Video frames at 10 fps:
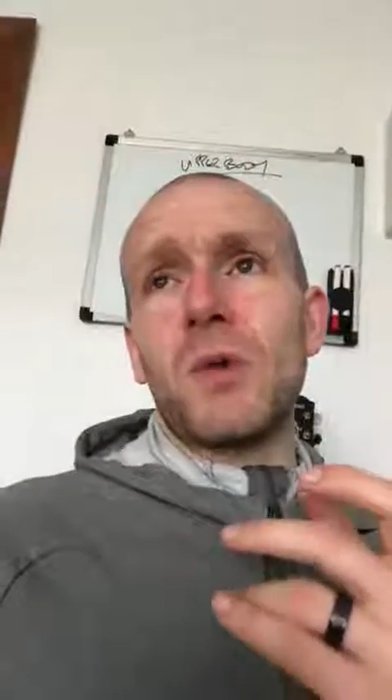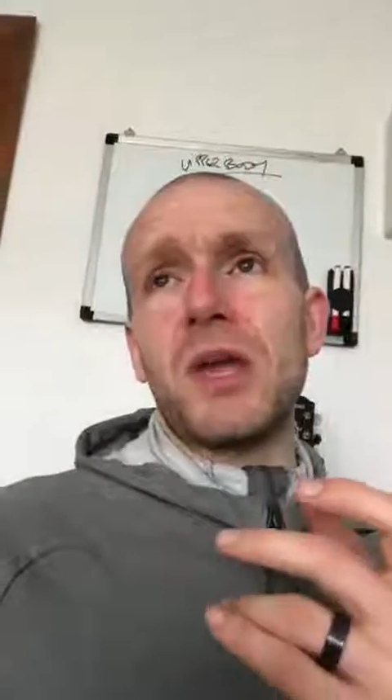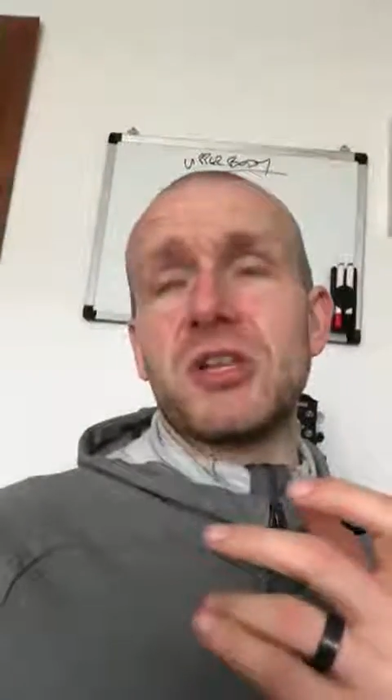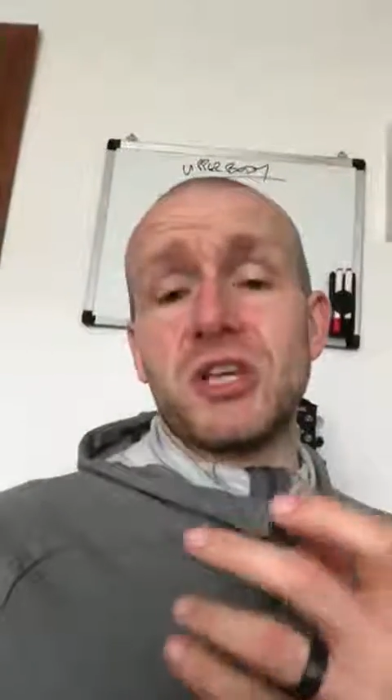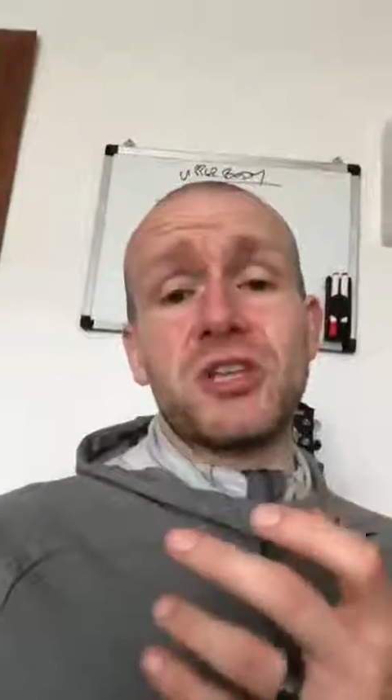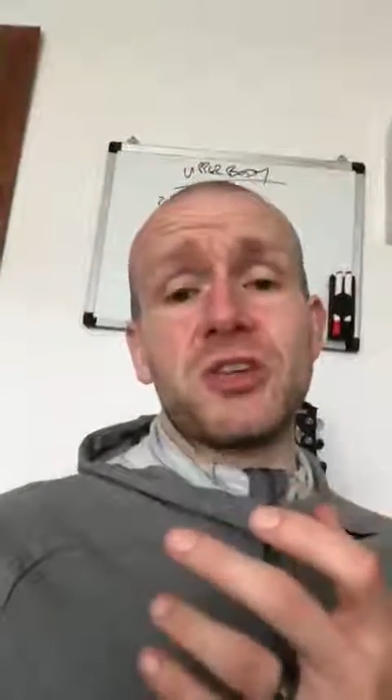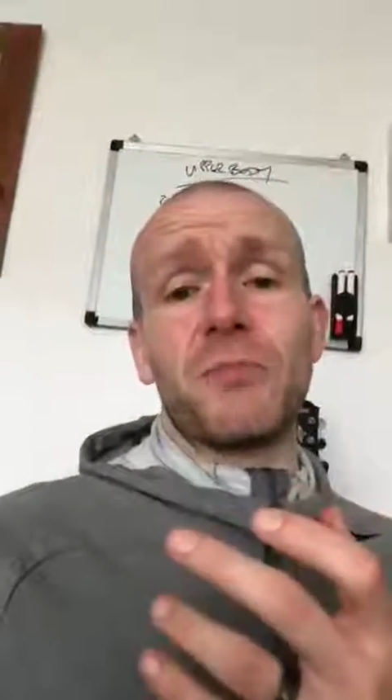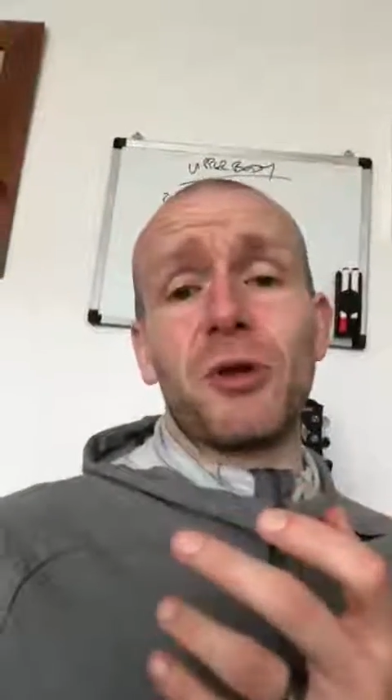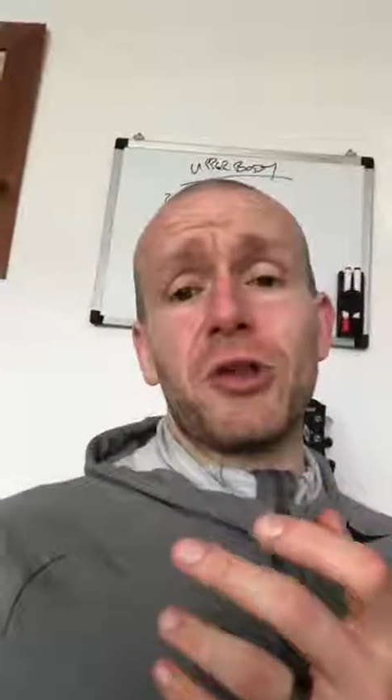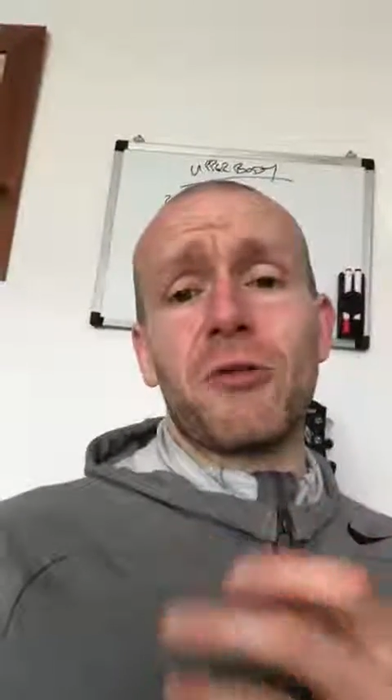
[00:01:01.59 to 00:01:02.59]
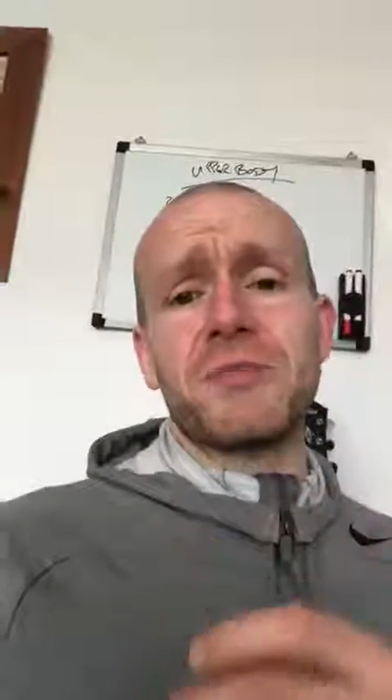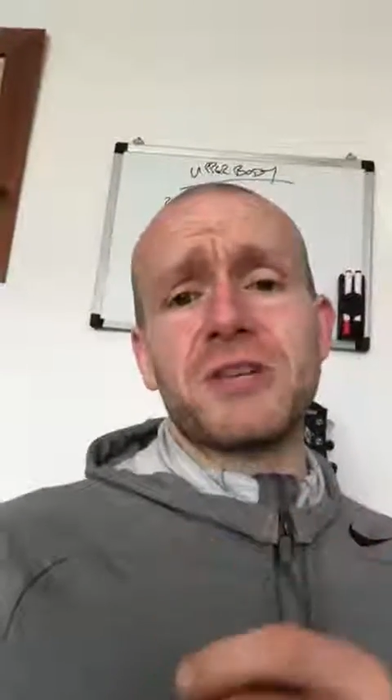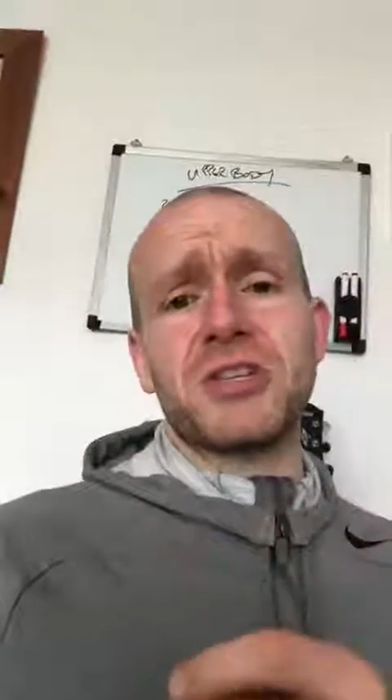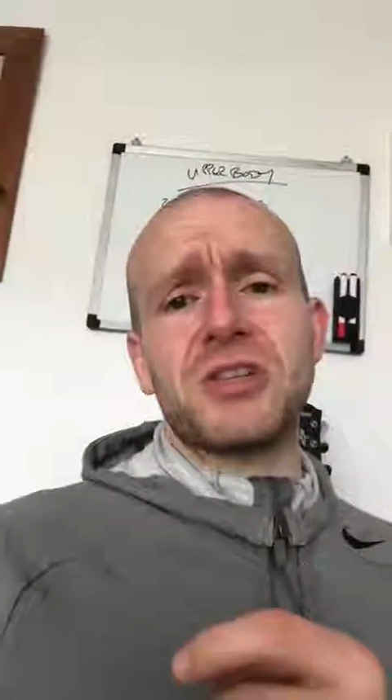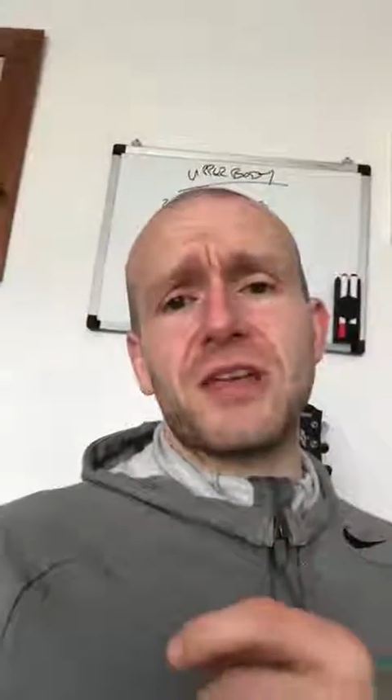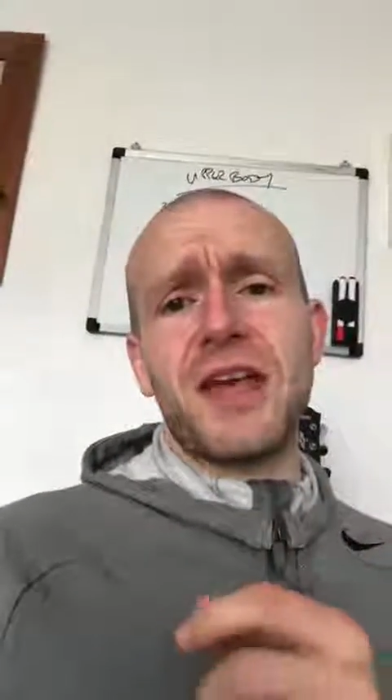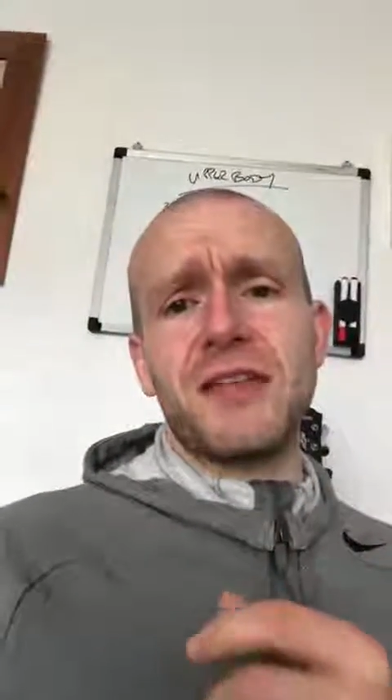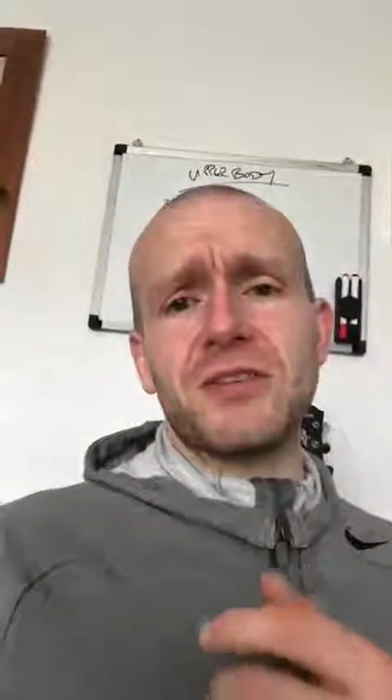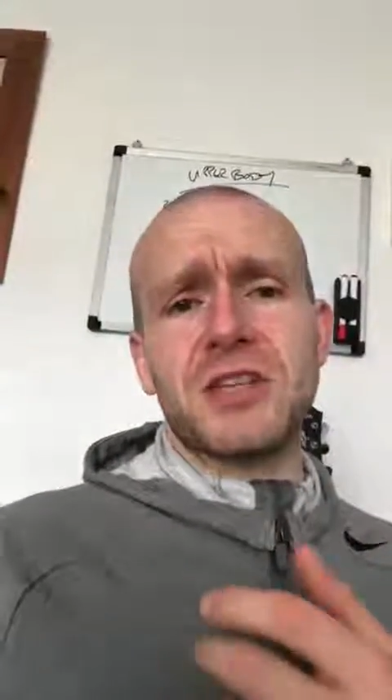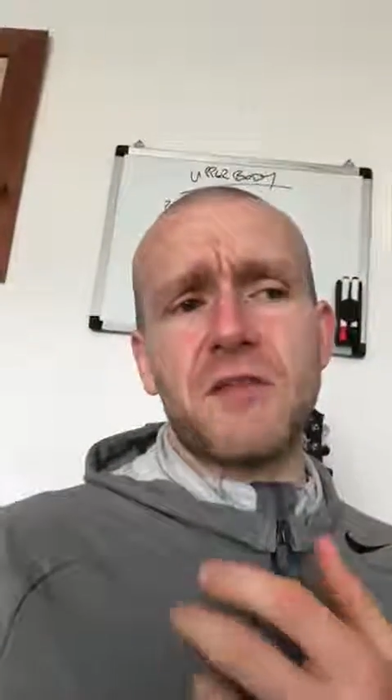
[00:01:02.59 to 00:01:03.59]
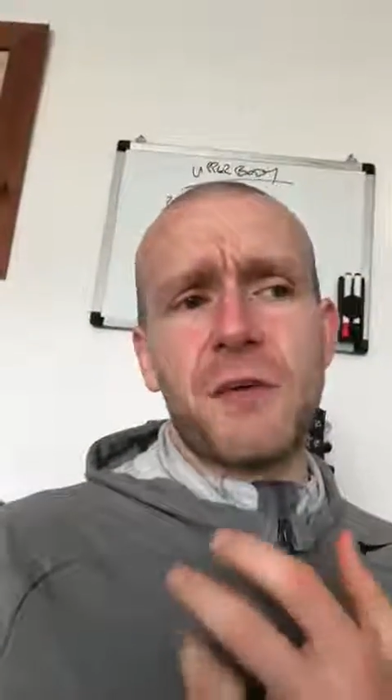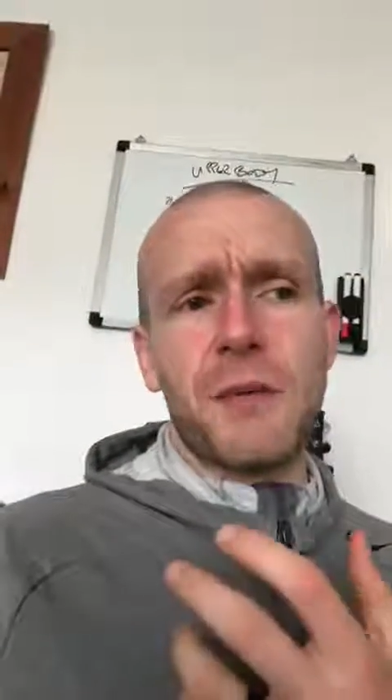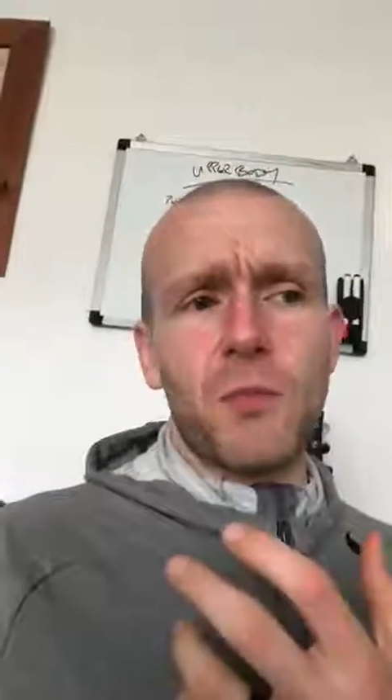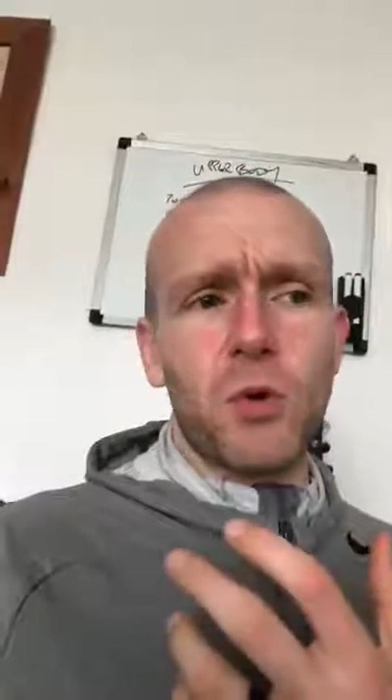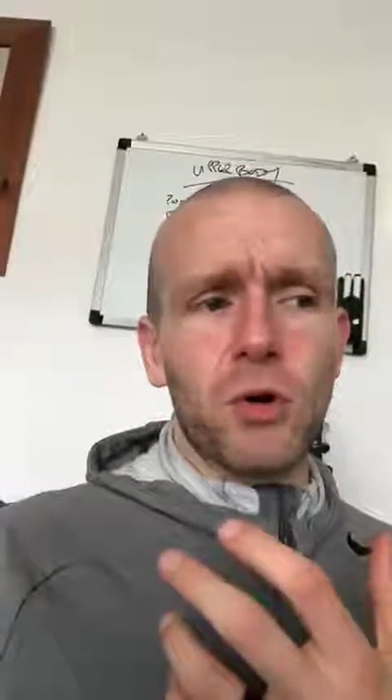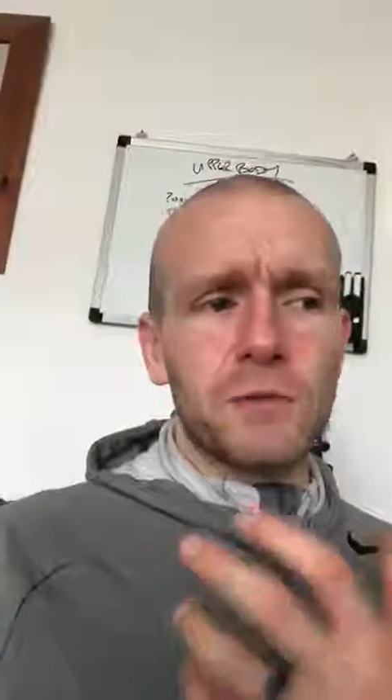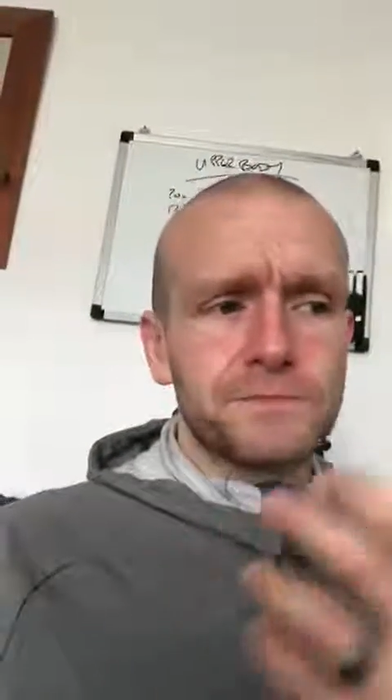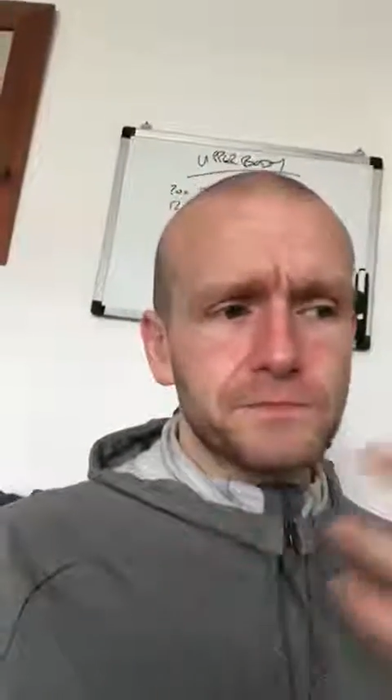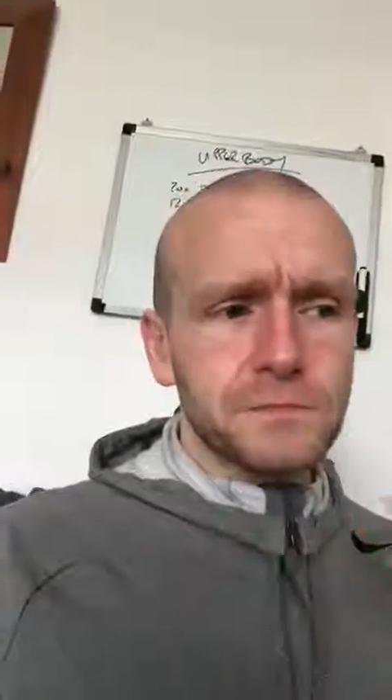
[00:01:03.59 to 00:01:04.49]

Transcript: way of changing your body composition and getting yourself a bit more